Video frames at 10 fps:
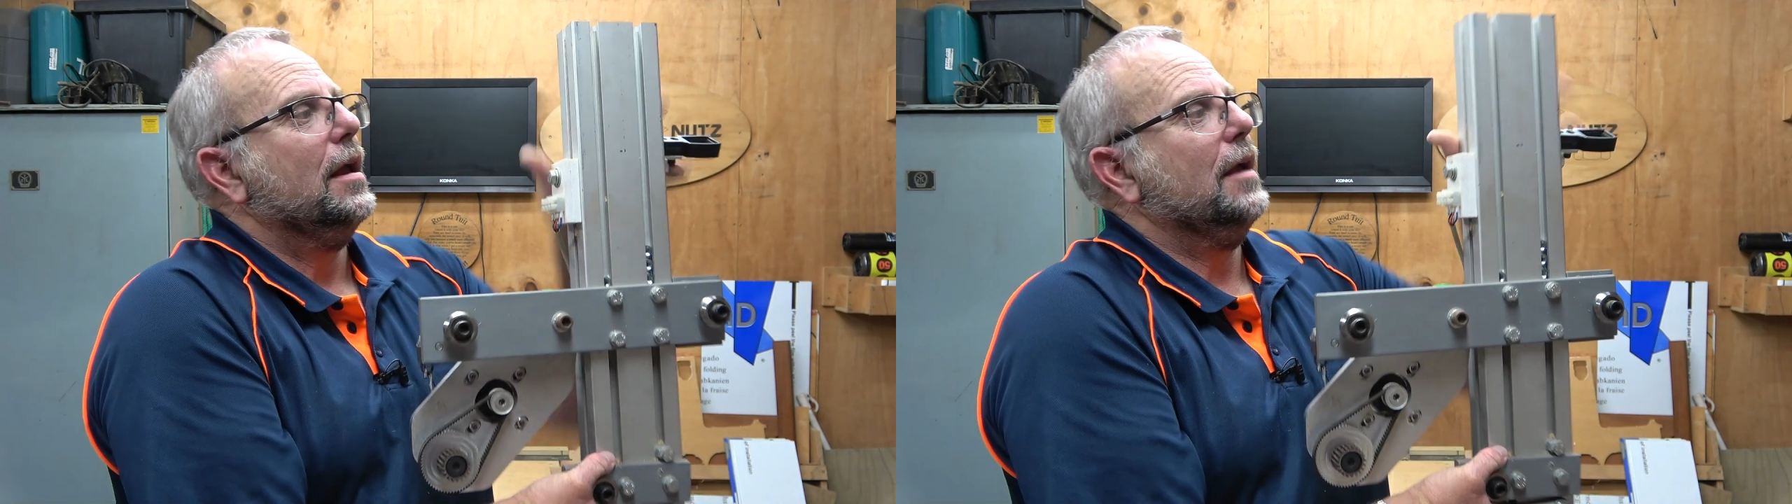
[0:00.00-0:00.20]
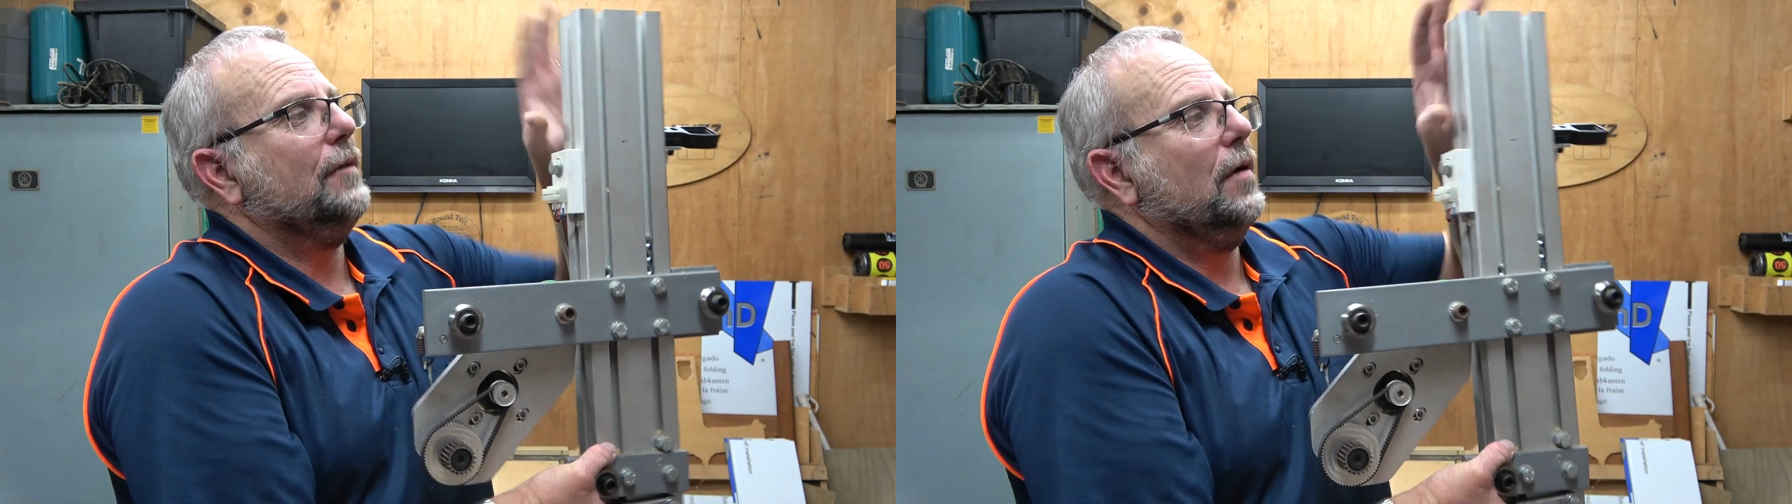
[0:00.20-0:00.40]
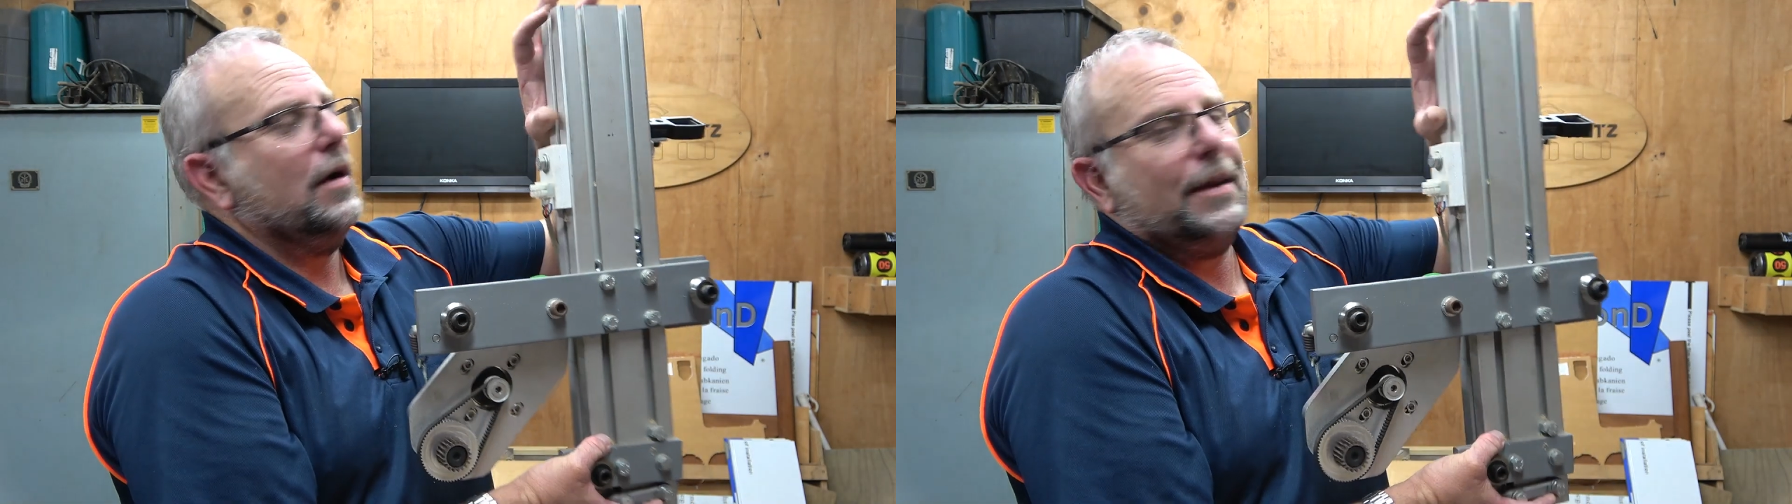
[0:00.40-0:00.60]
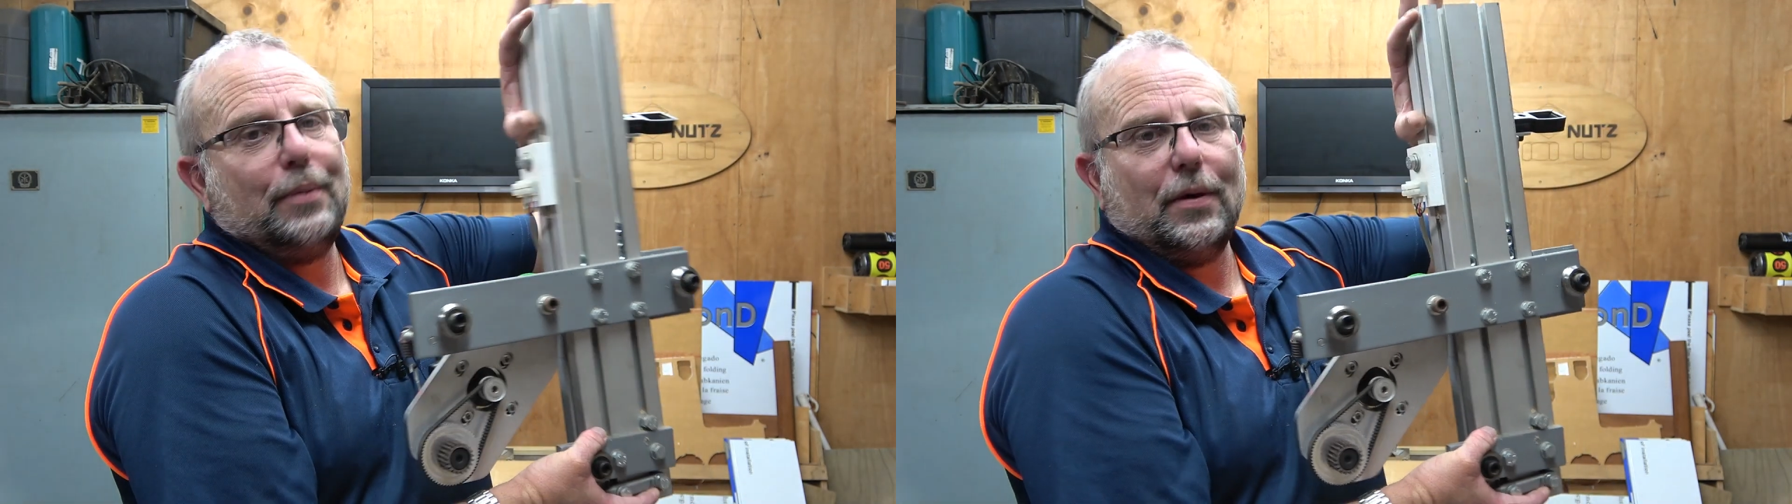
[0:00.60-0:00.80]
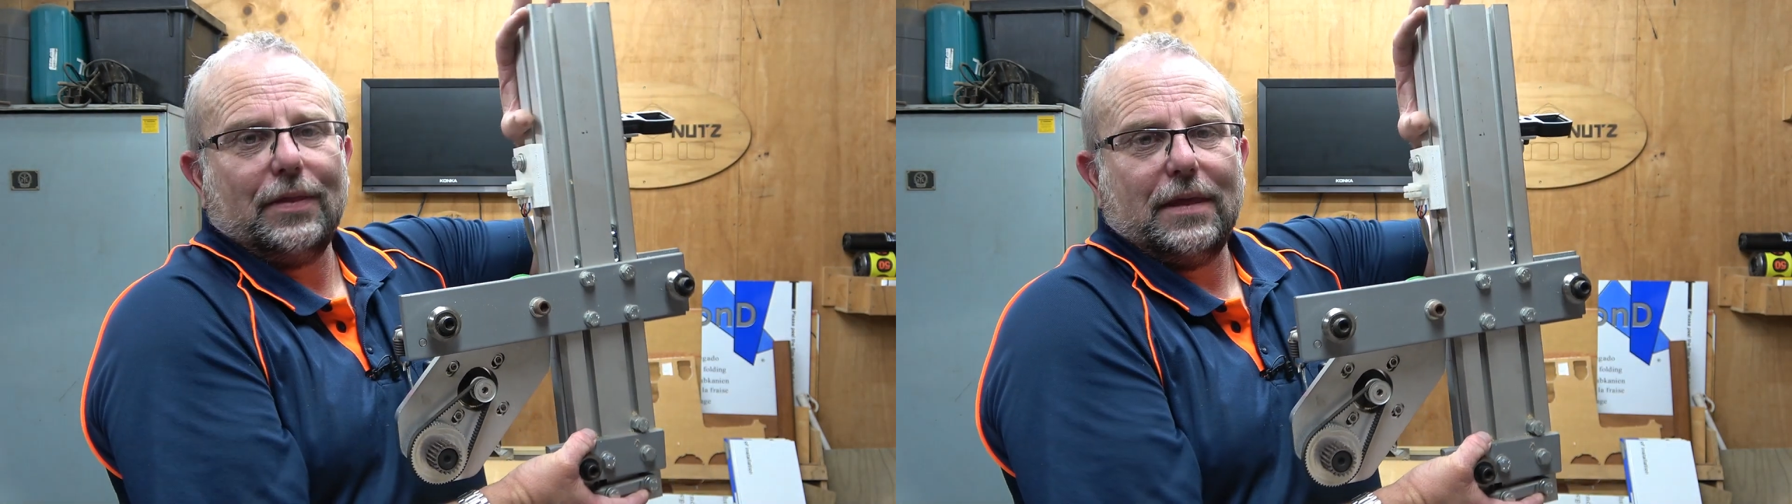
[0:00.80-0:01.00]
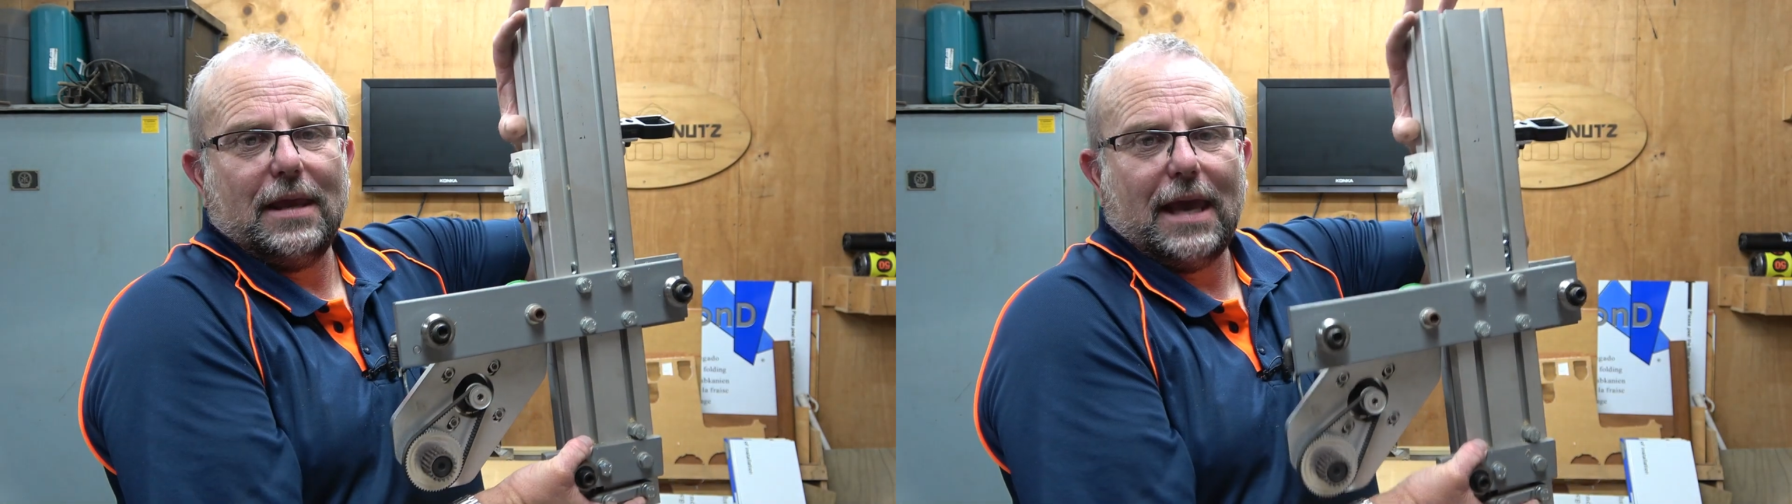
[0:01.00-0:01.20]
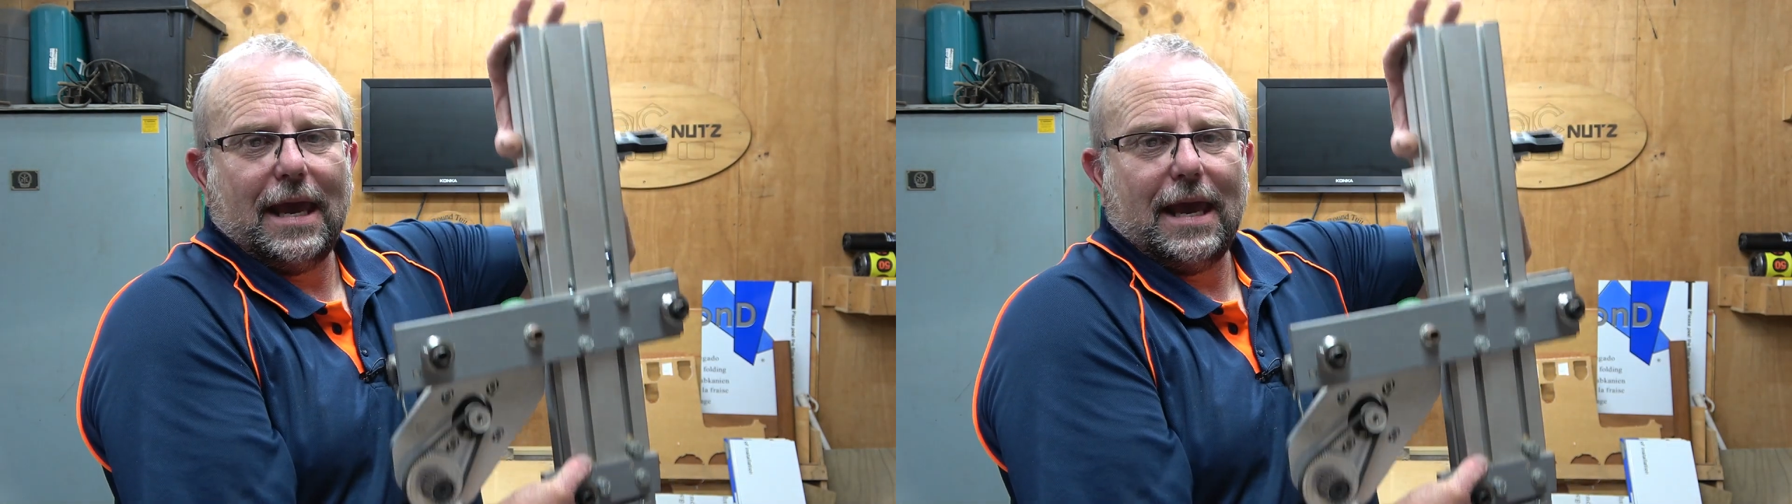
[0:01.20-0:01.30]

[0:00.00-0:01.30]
If I put the